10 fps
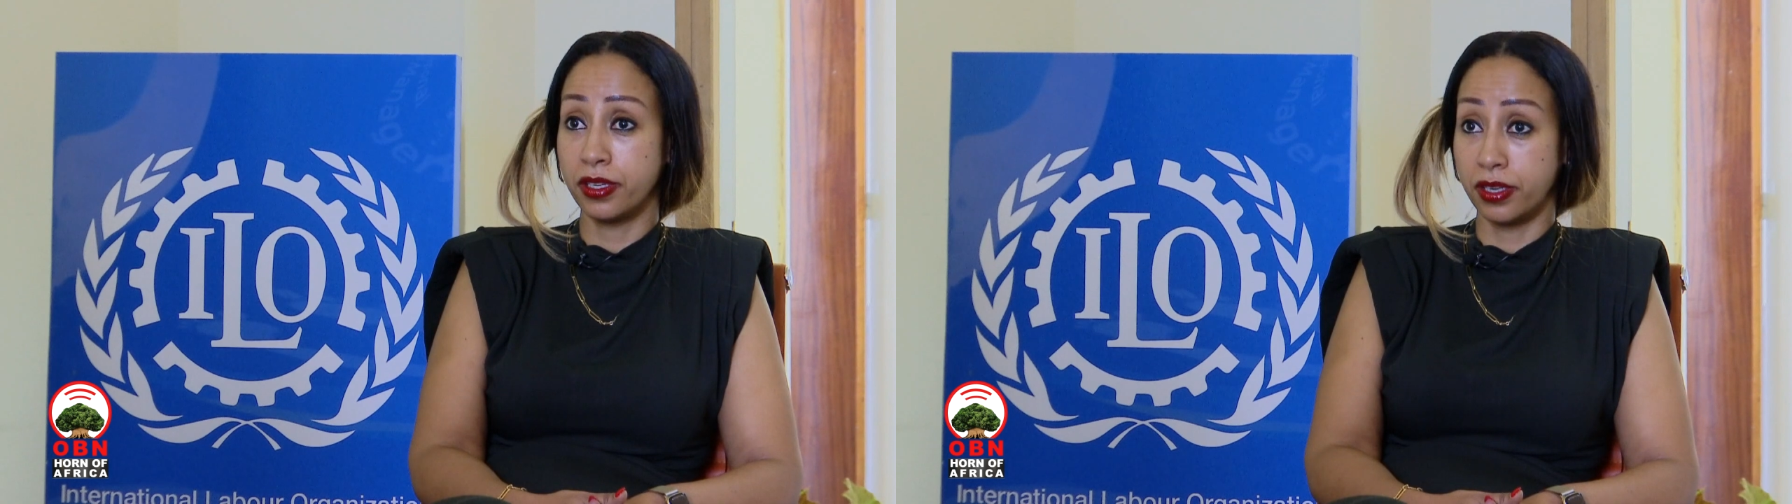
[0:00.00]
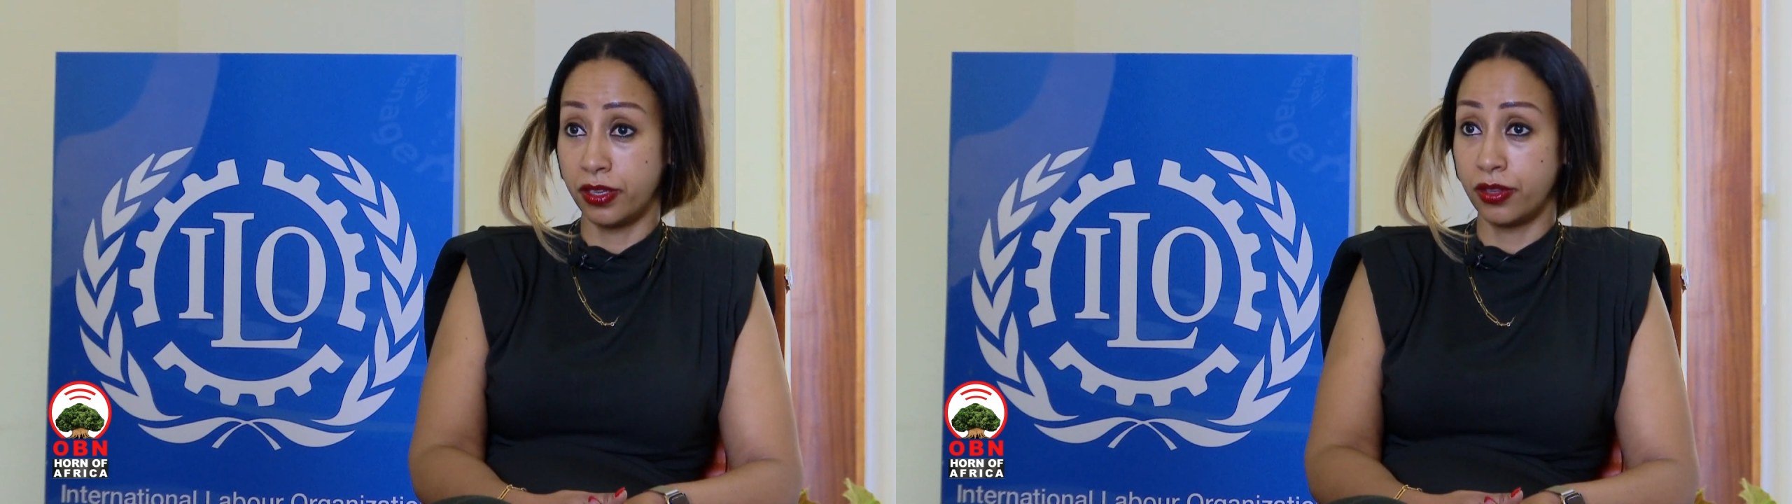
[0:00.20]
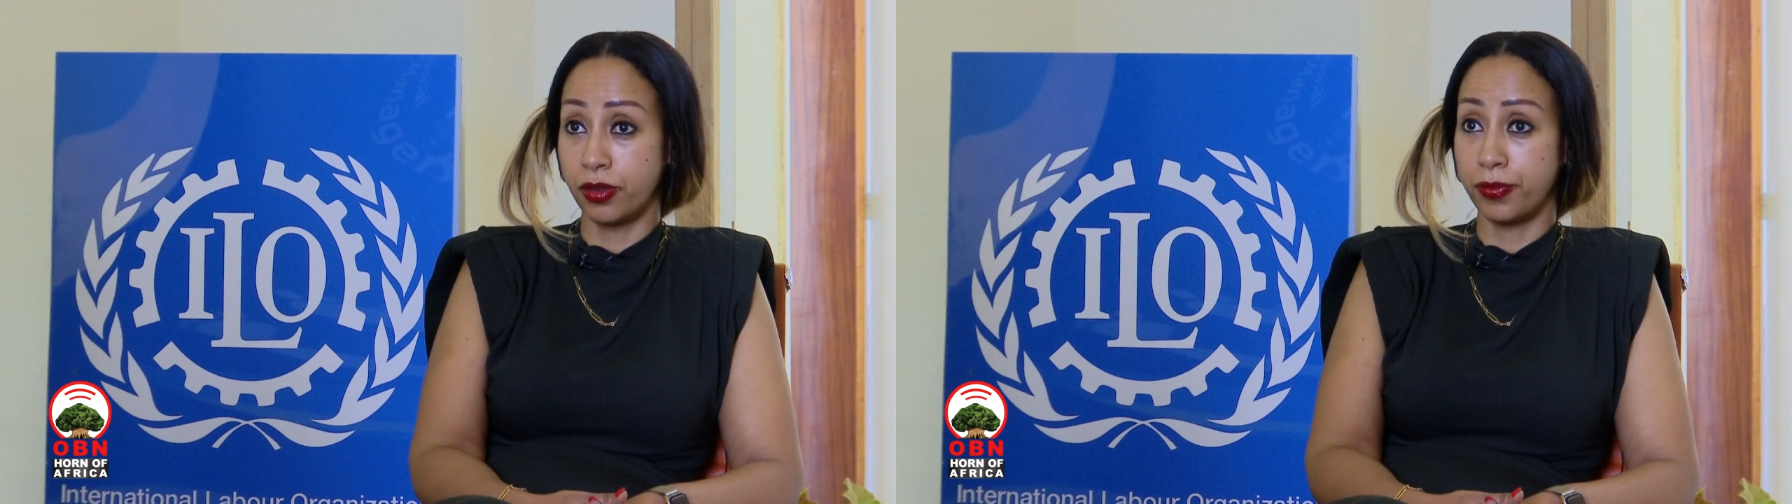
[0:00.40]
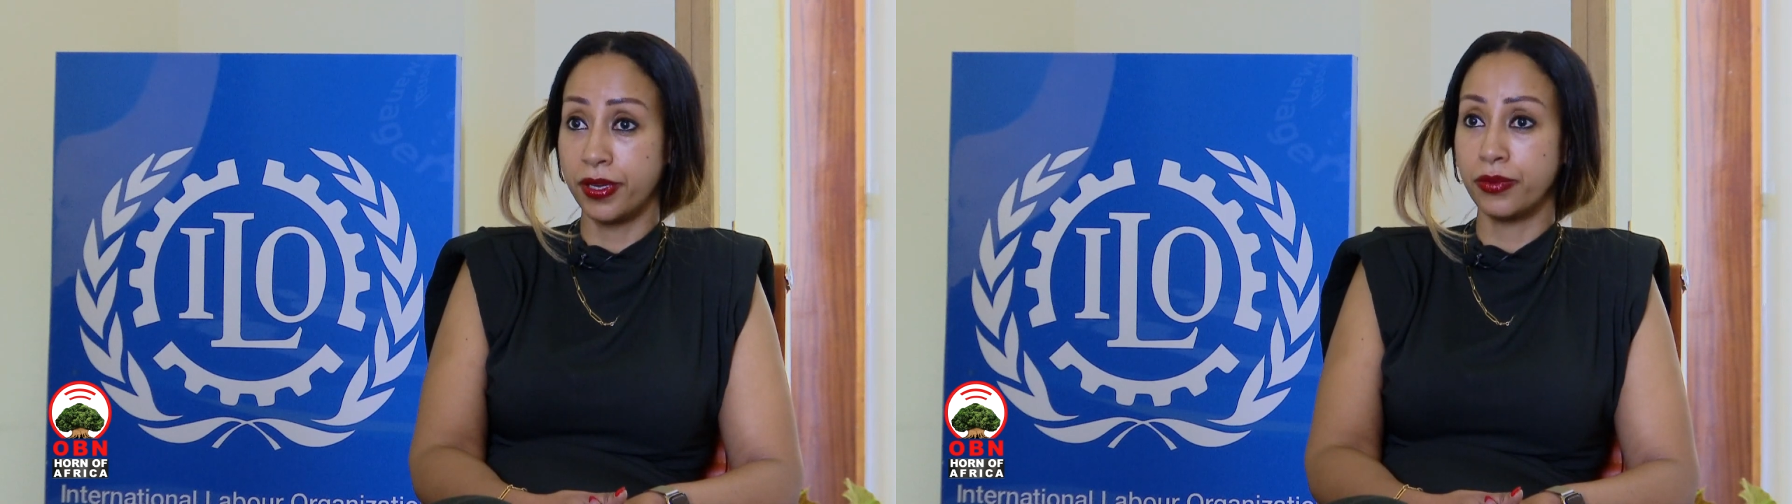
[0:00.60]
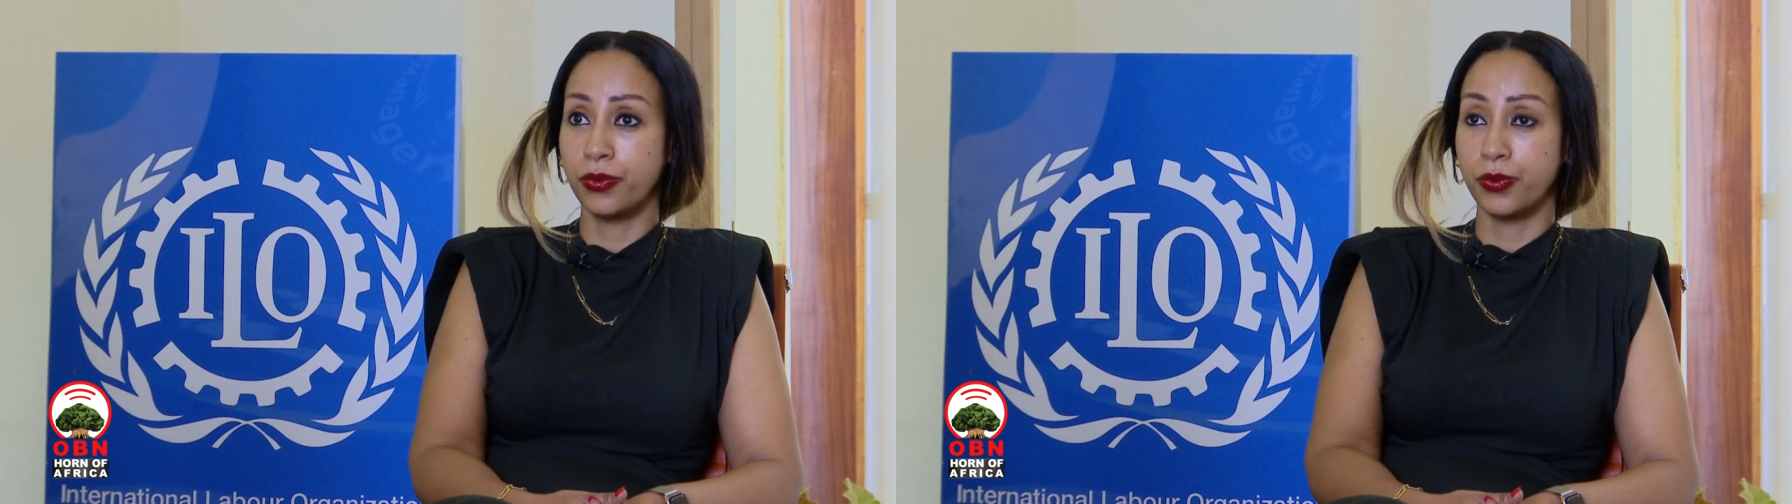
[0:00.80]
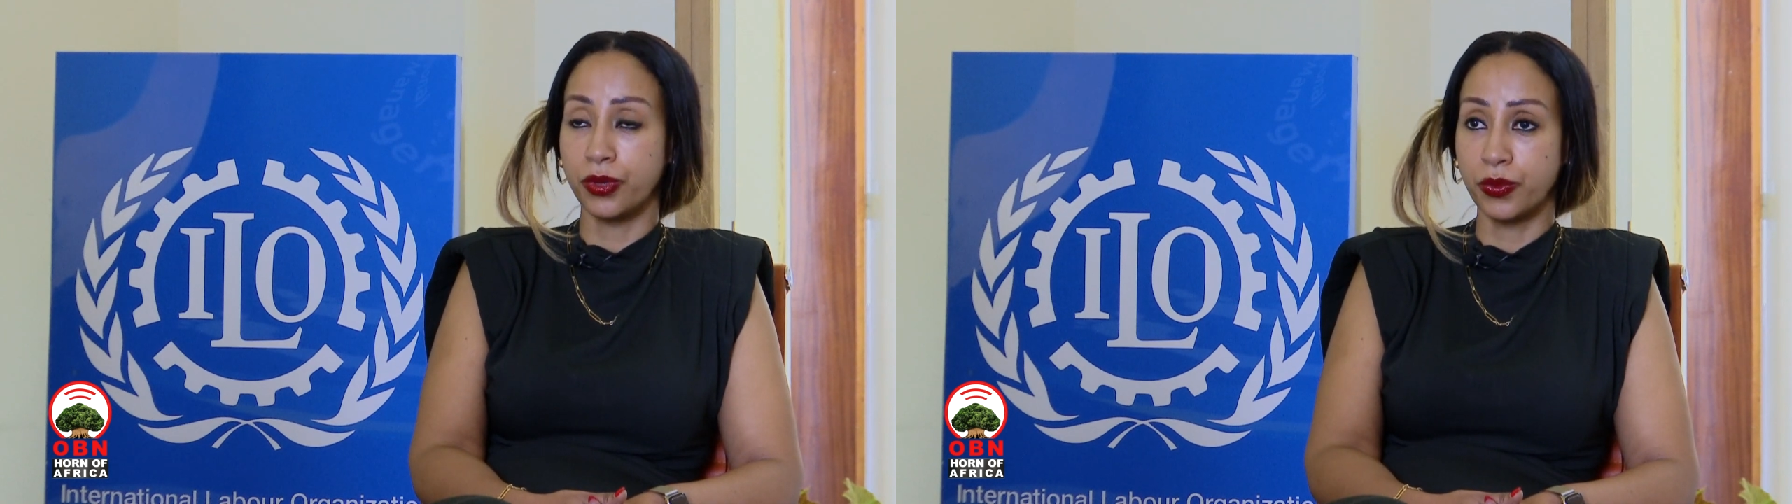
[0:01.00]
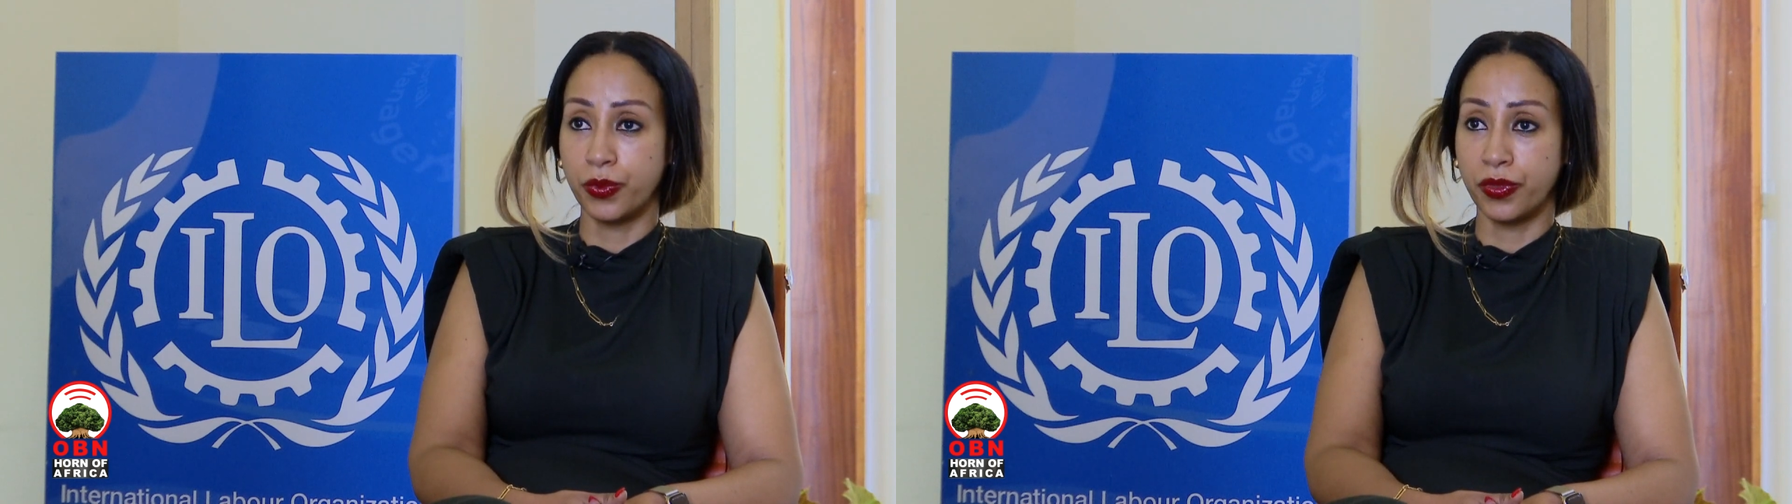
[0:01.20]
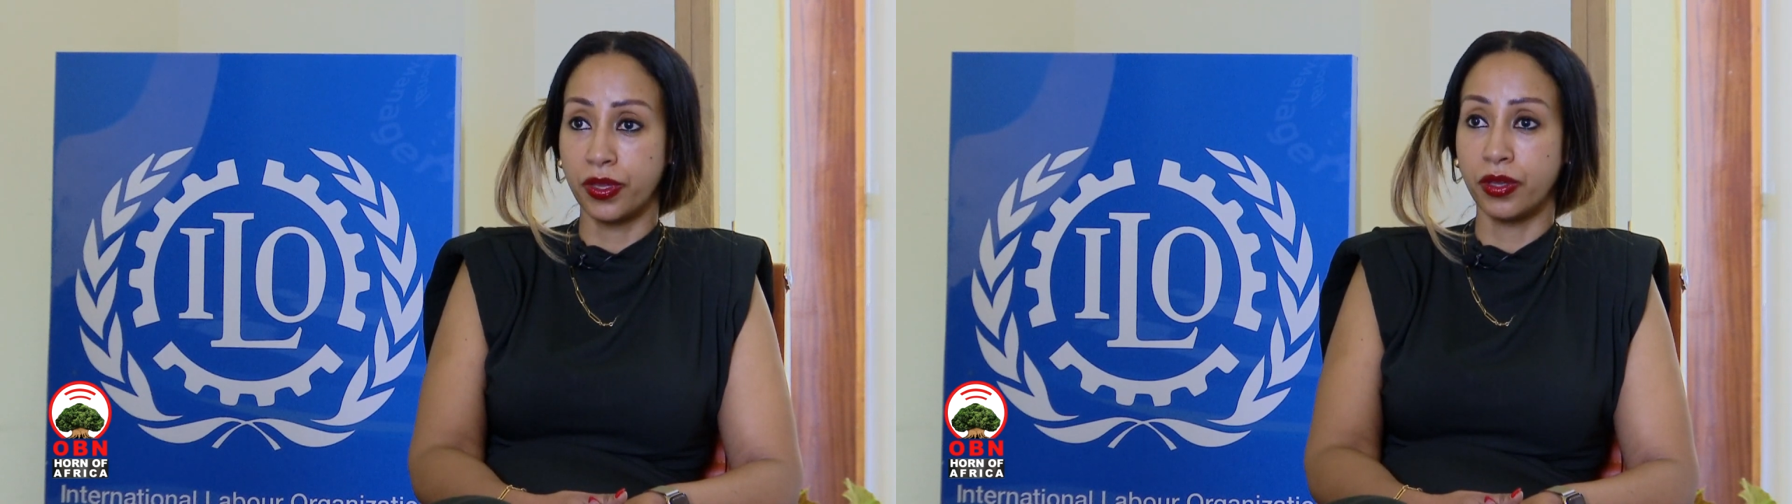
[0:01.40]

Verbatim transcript: In Ethiopia, we work with,